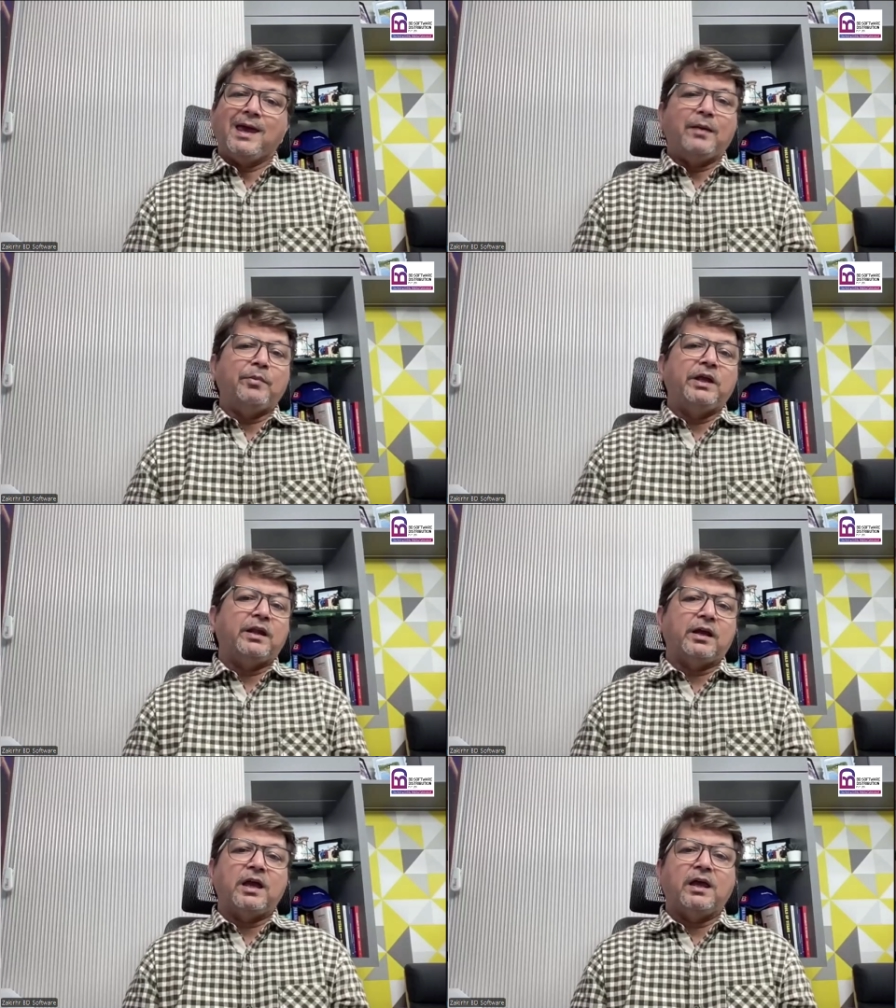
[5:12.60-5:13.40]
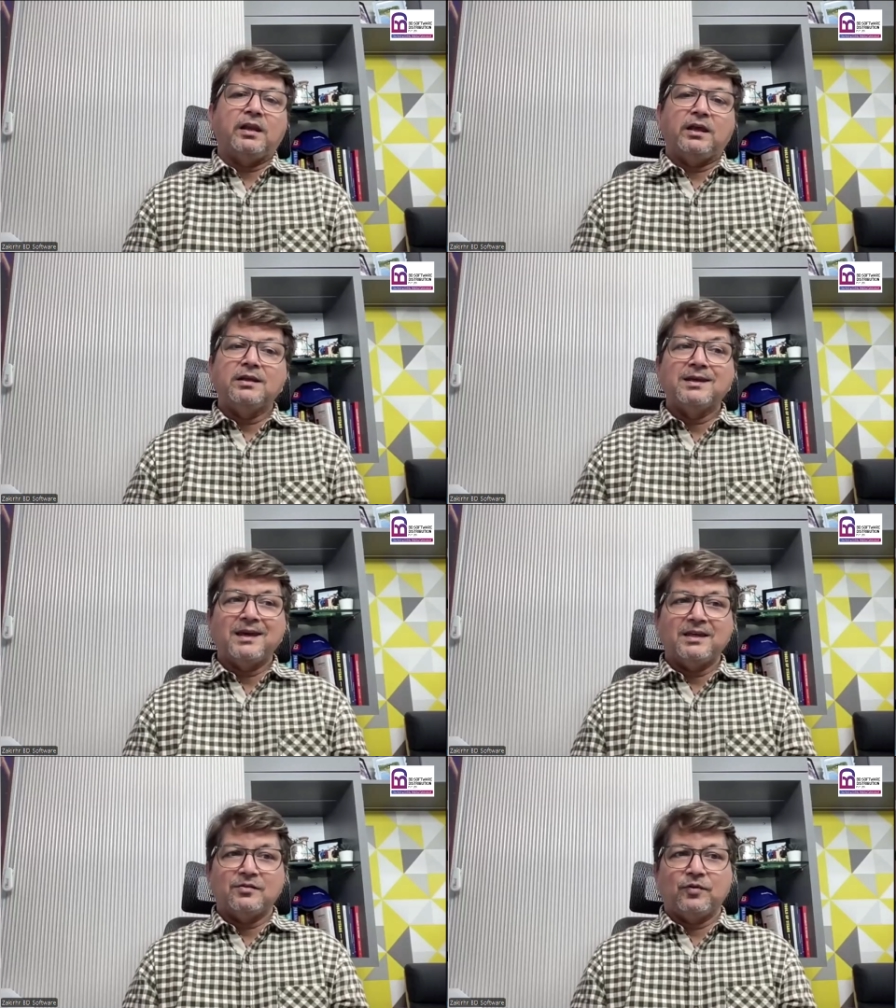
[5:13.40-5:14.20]
MDR again, in
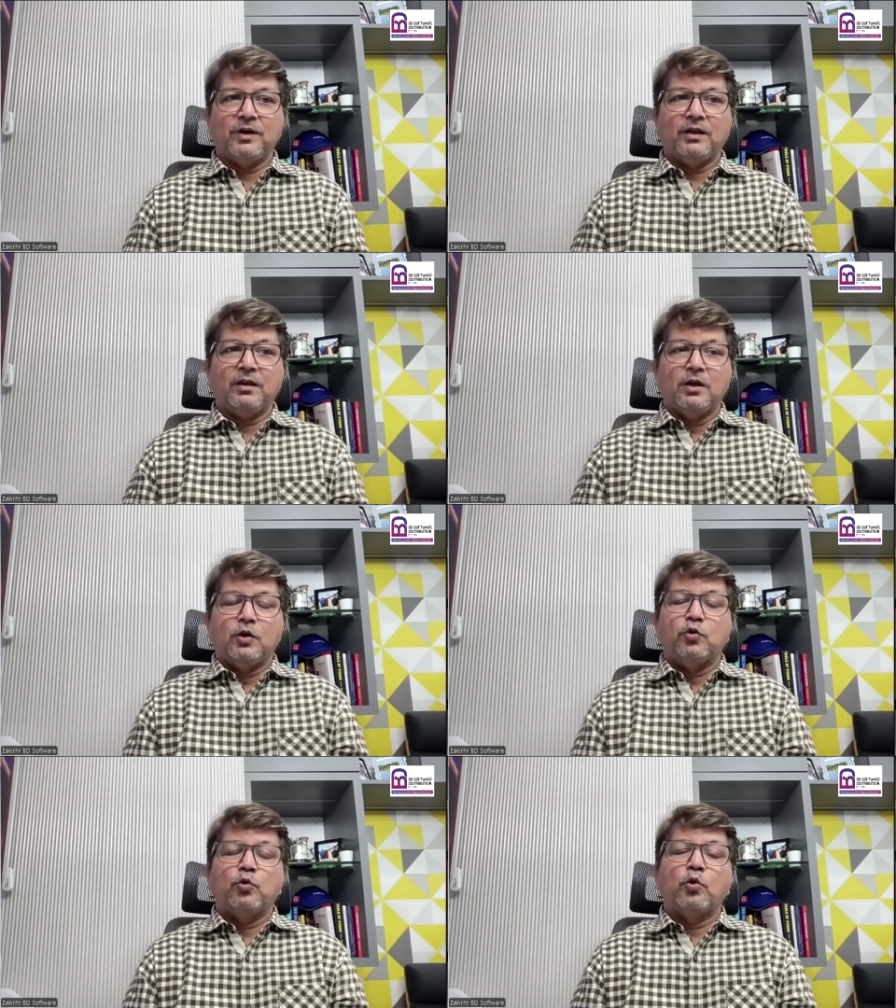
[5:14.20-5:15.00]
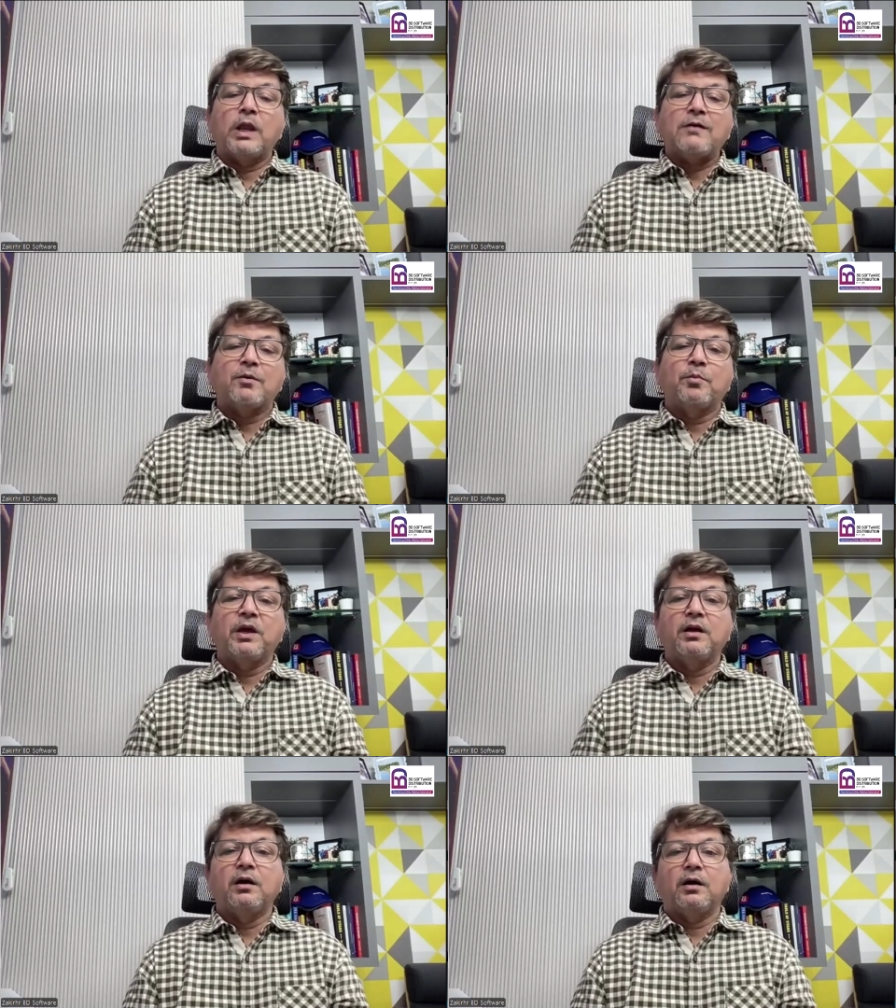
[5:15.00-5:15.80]
case where you don't have a
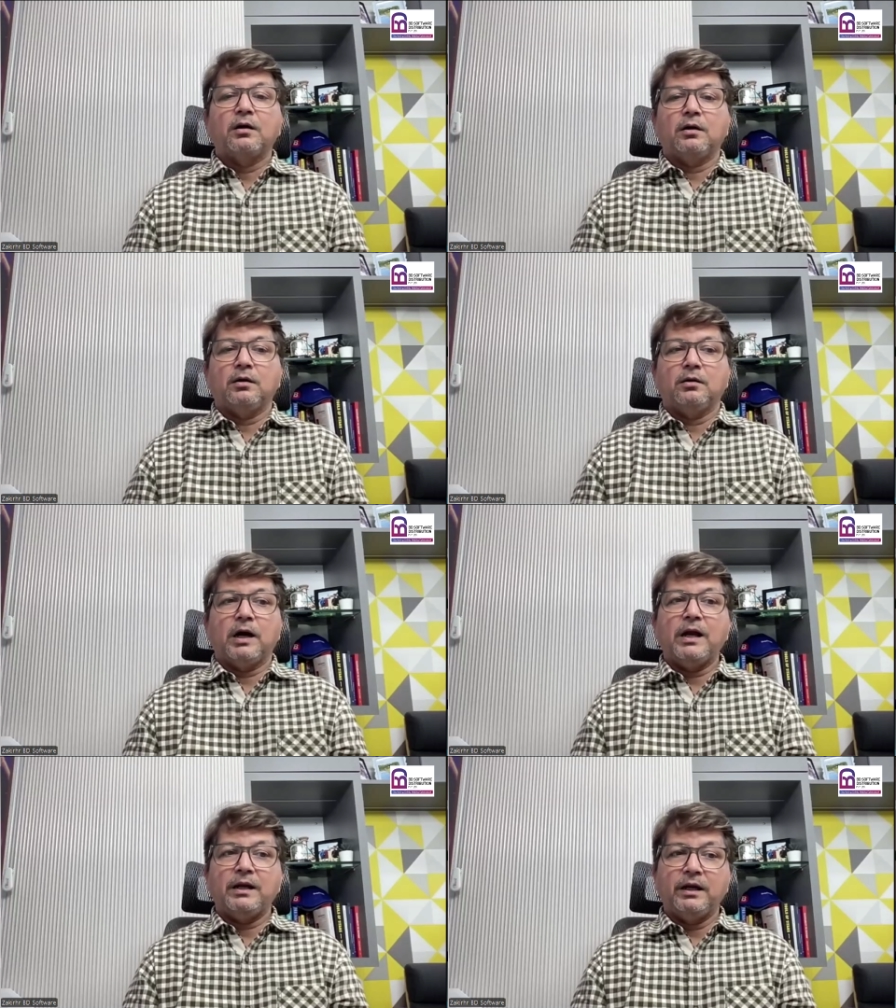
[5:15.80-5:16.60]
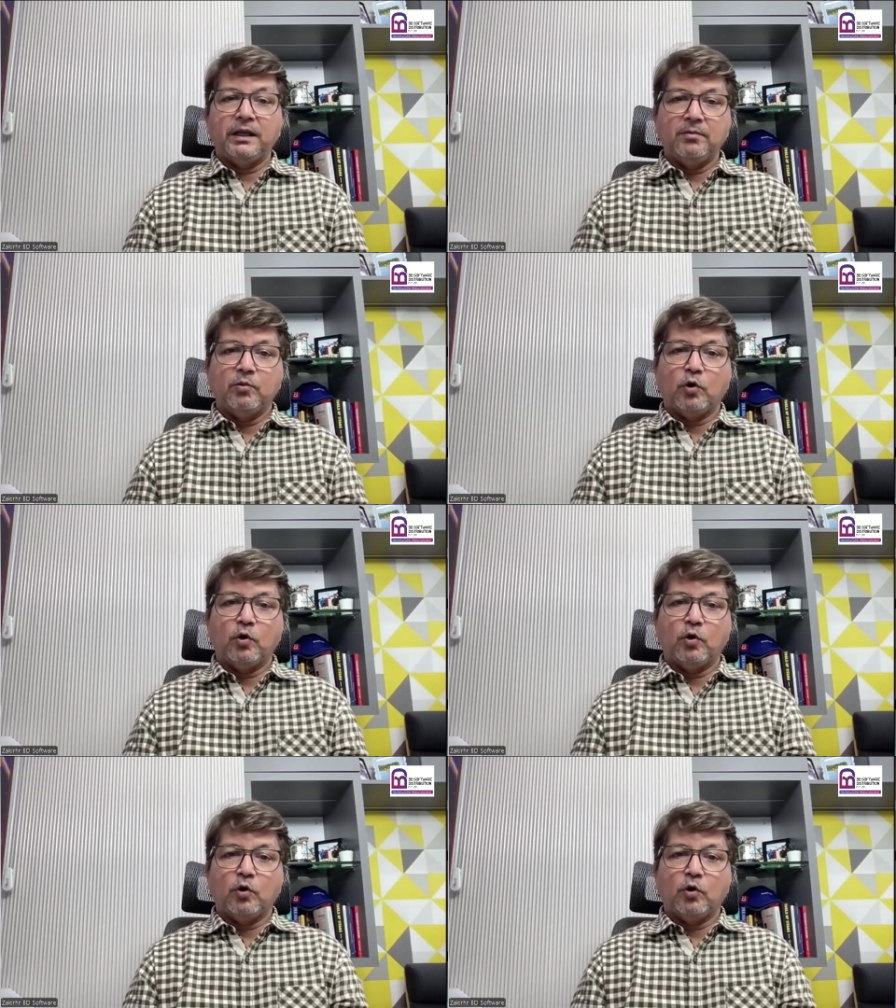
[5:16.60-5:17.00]
big IT team,